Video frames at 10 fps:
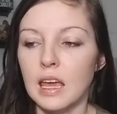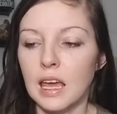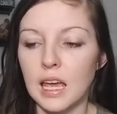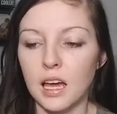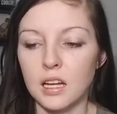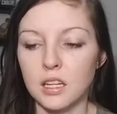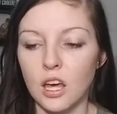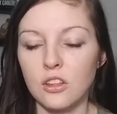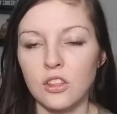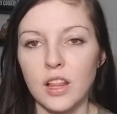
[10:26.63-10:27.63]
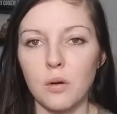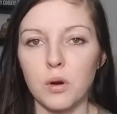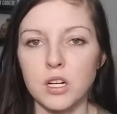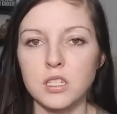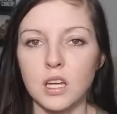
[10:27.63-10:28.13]
And the other thing that
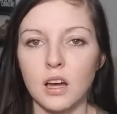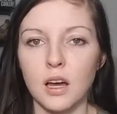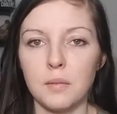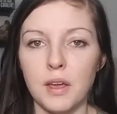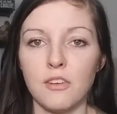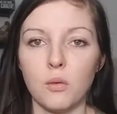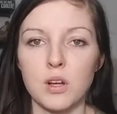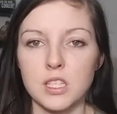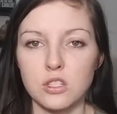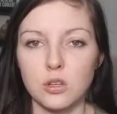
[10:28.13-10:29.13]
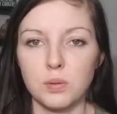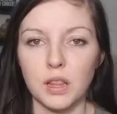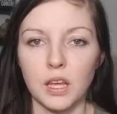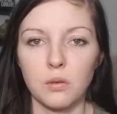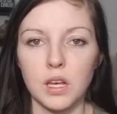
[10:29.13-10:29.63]
worked, if it wasn't super
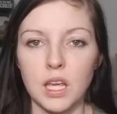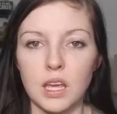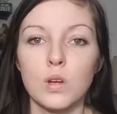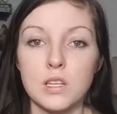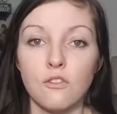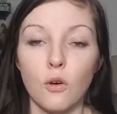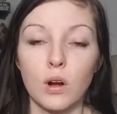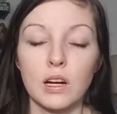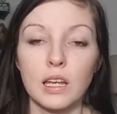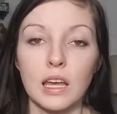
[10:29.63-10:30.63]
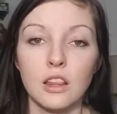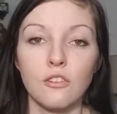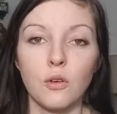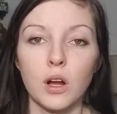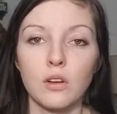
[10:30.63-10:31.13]
liquidy, was a fork. And the
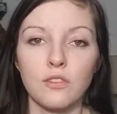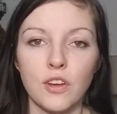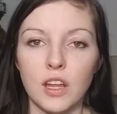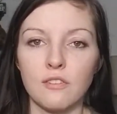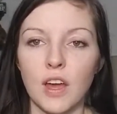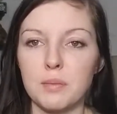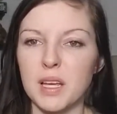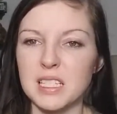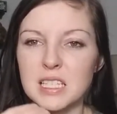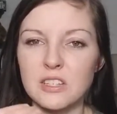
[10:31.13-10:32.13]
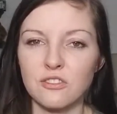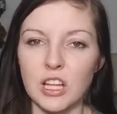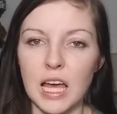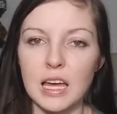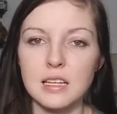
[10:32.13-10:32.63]
fork fit in fine because it's
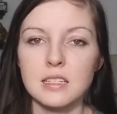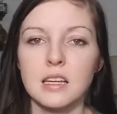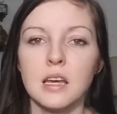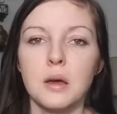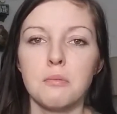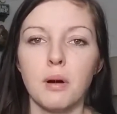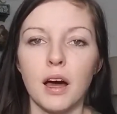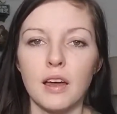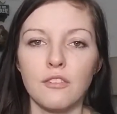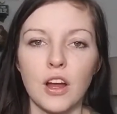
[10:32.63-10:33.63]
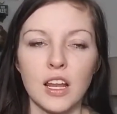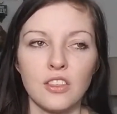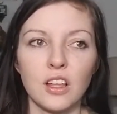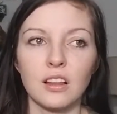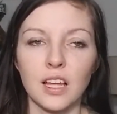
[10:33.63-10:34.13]
flat. But for
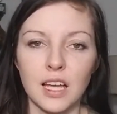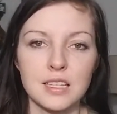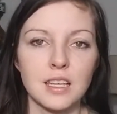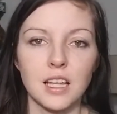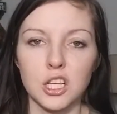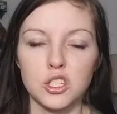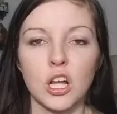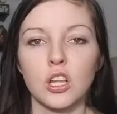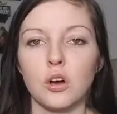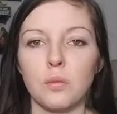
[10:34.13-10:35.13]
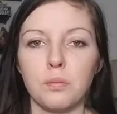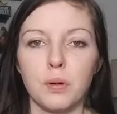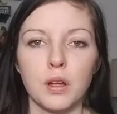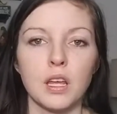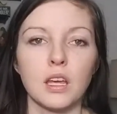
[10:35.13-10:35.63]
anything, like I said, like jello,
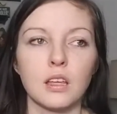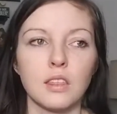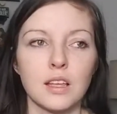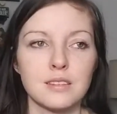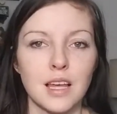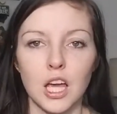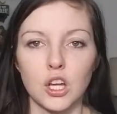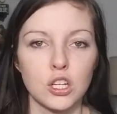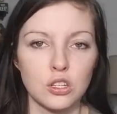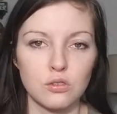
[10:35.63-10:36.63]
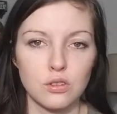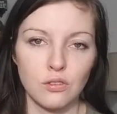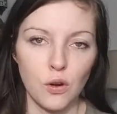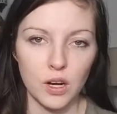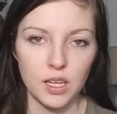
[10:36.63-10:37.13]
pudding, things that I couldn't use a
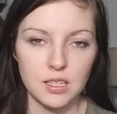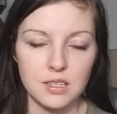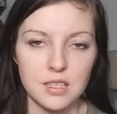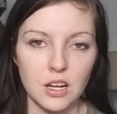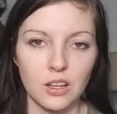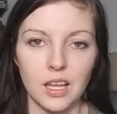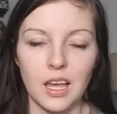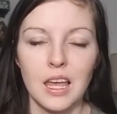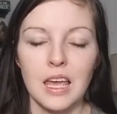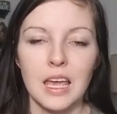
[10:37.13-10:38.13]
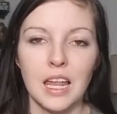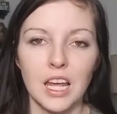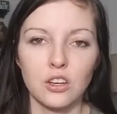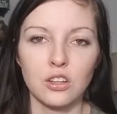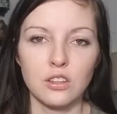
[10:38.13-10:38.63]
fork necessarily, and
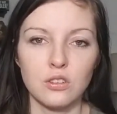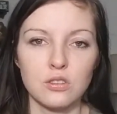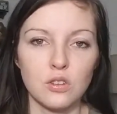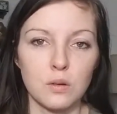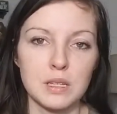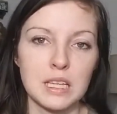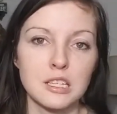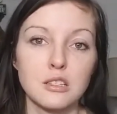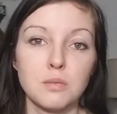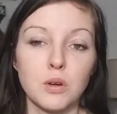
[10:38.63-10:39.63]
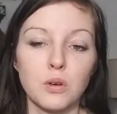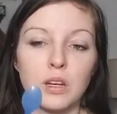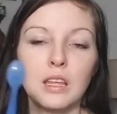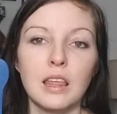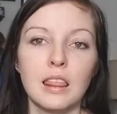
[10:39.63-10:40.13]
I couldn't use a normal size
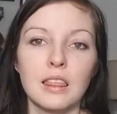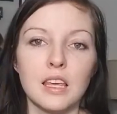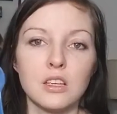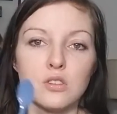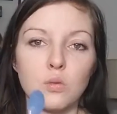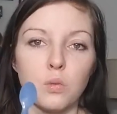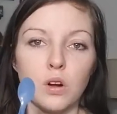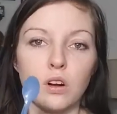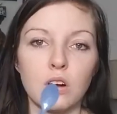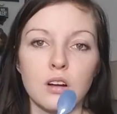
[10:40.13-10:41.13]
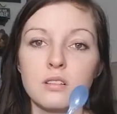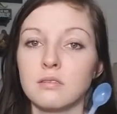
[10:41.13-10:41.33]
spoon, these were